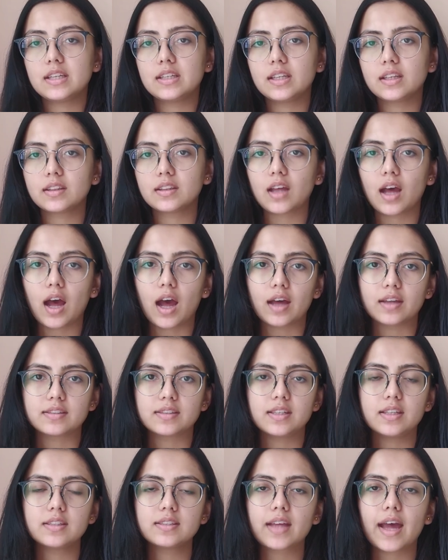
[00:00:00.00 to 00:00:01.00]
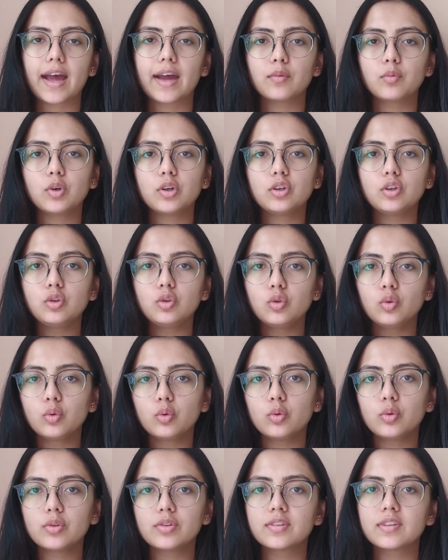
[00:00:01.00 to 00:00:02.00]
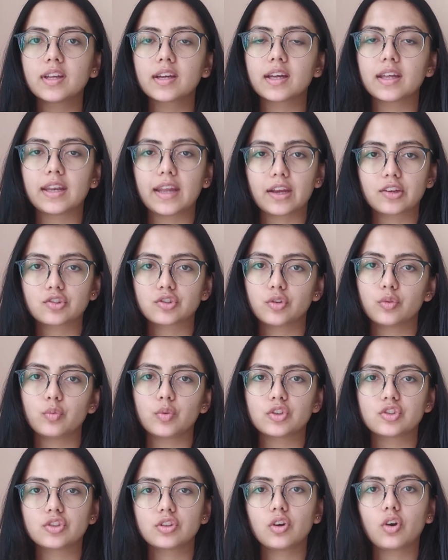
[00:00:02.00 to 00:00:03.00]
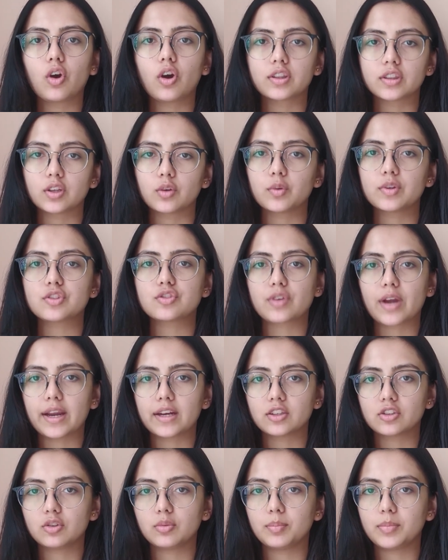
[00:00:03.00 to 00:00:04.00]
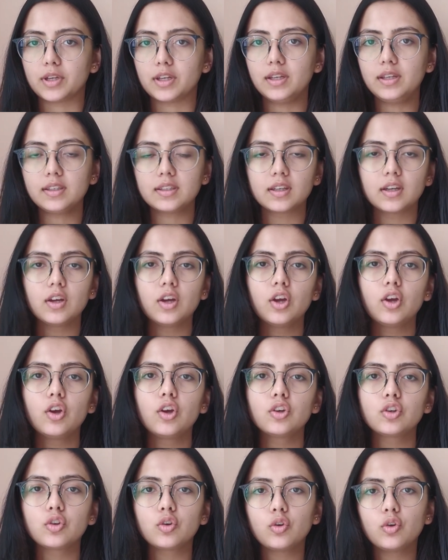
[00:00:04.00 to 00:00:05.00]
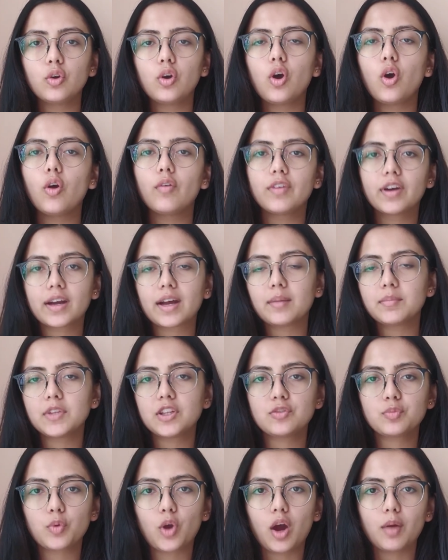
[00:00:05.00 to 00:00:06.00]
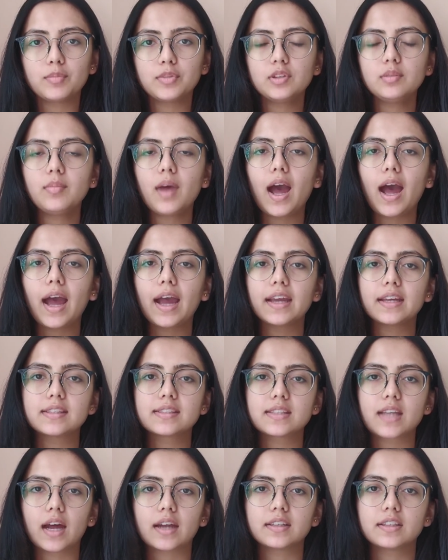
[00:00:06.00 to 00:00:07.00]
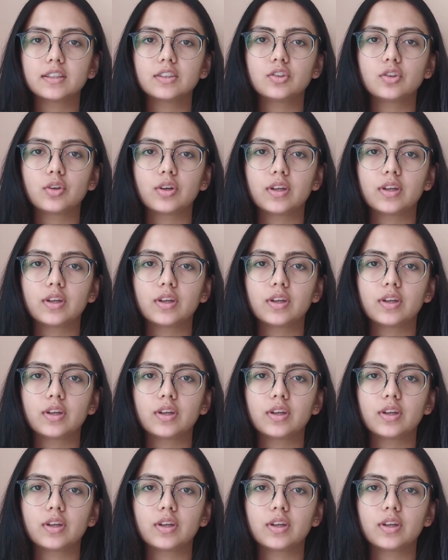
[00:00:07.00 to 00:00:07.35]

reading the RCs, I would lose the connection which the author was trying to build. To overcome this problem, I started to